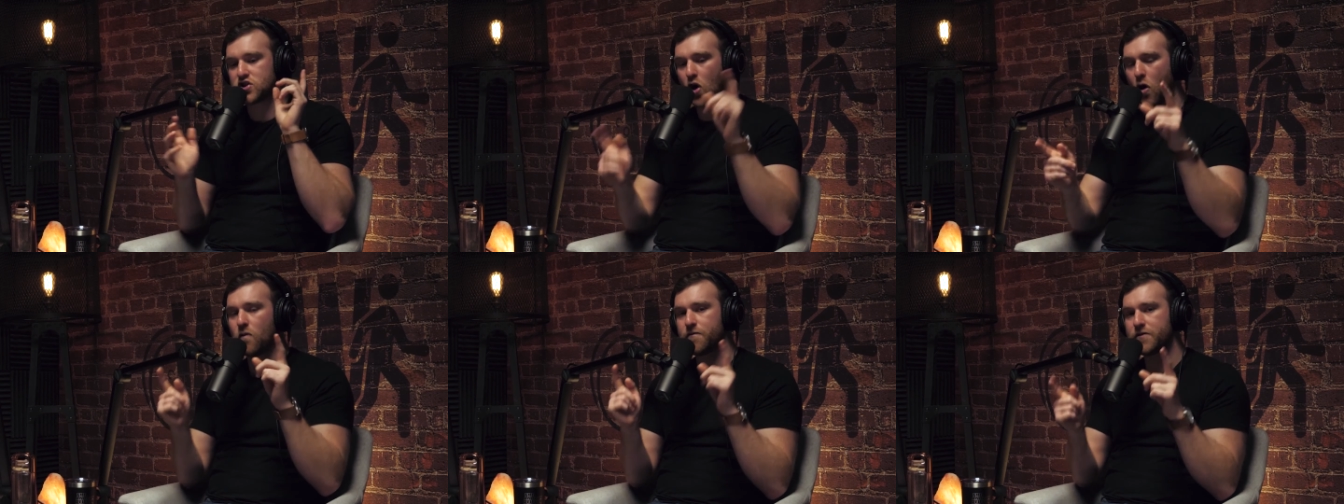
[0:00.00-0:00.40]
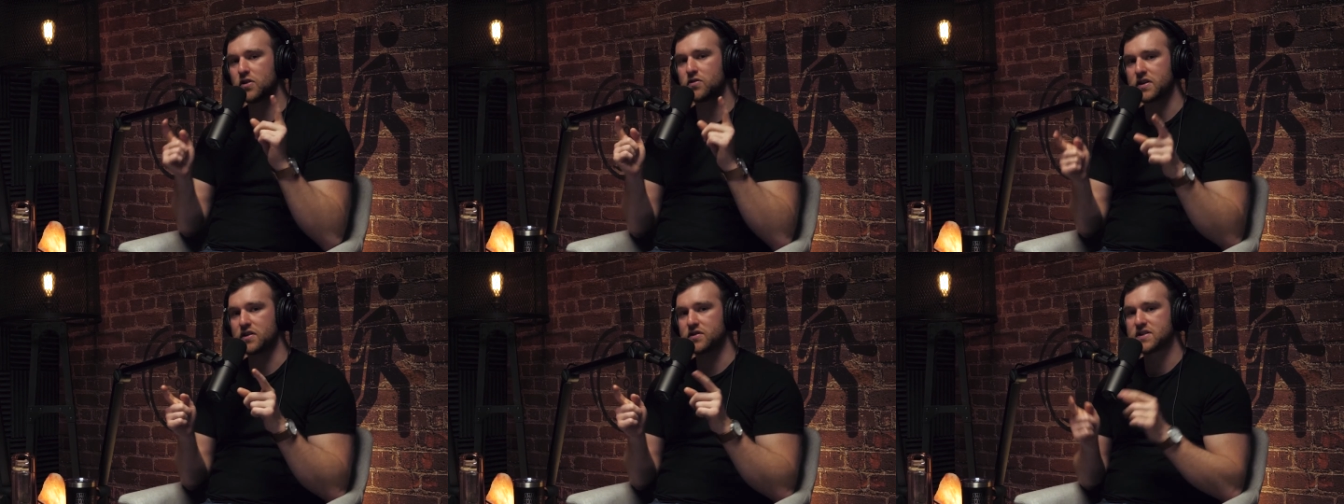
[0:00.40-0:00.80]
don't
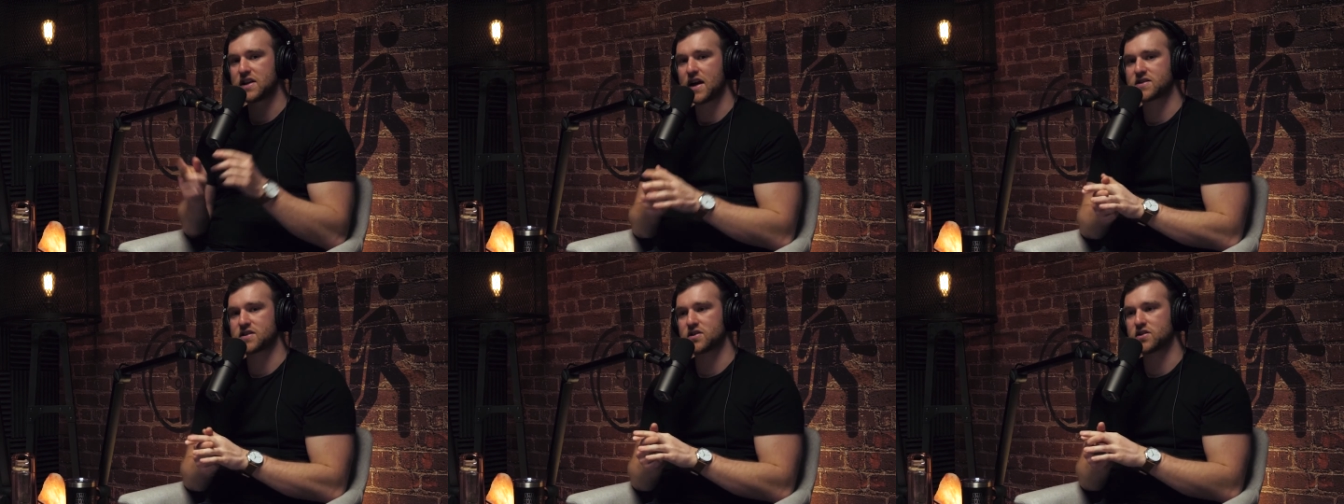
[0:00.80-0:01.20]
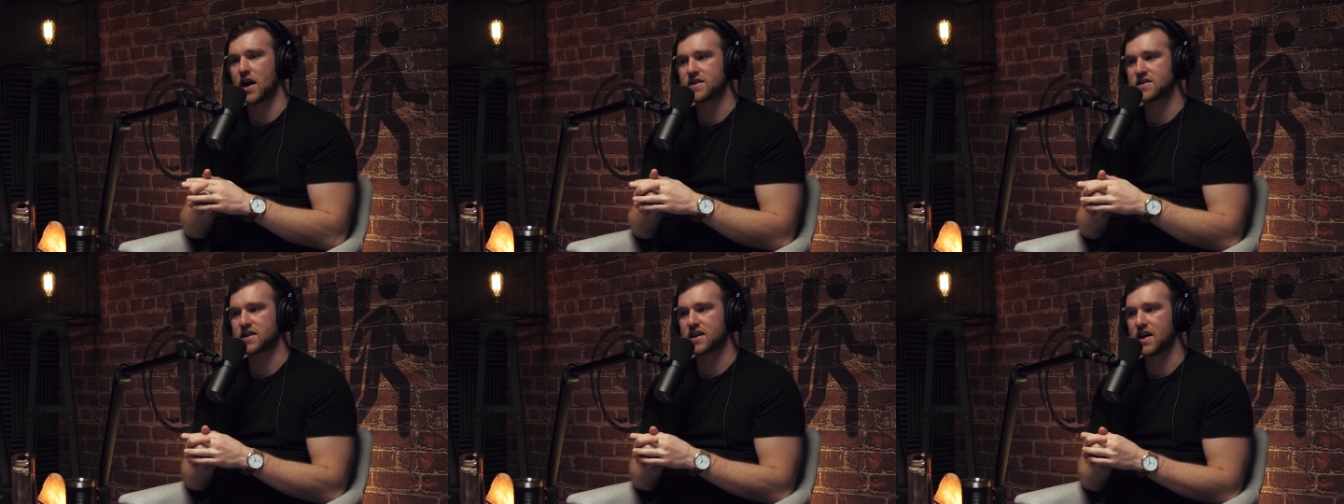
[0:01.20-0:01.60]
feel guilty as
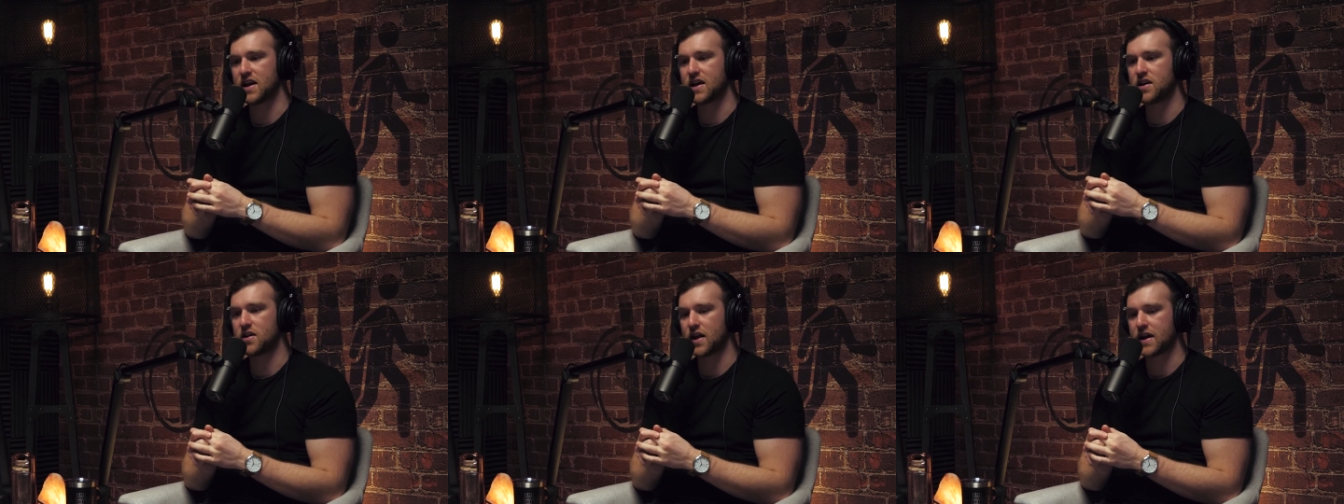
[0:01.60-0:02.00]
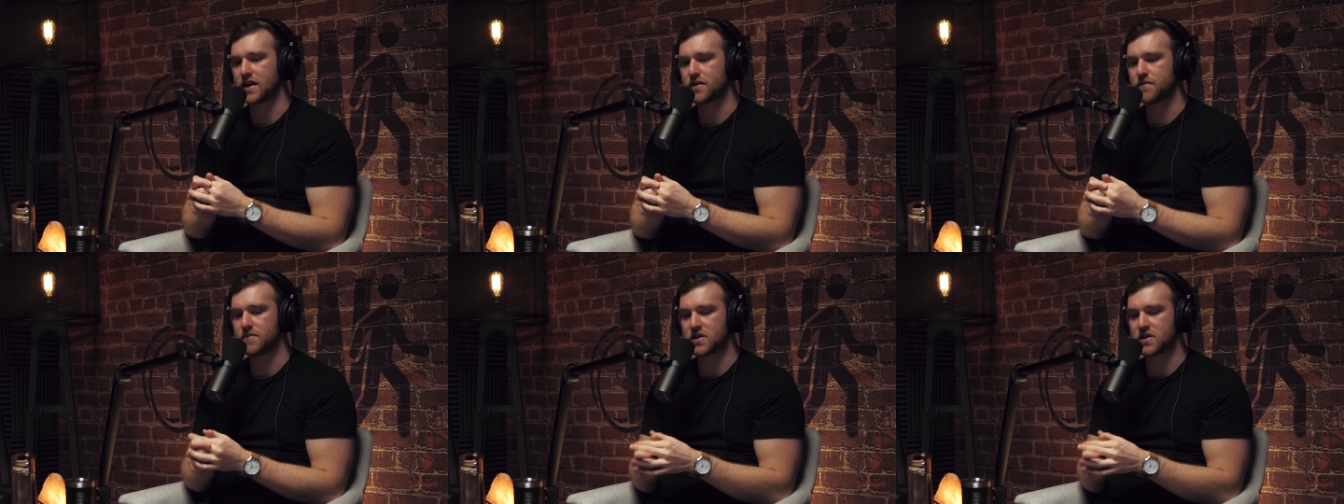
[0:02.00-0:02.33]
a kid, like,